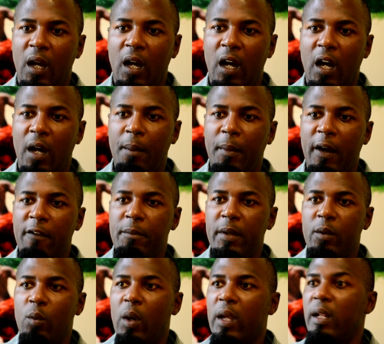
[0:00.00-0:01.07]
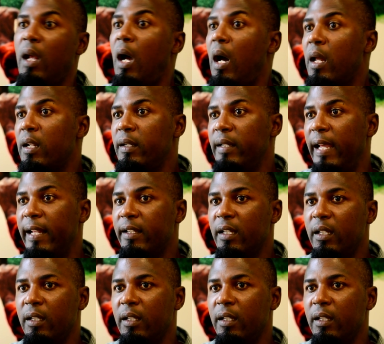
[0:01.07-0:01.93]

I've been working hard on that,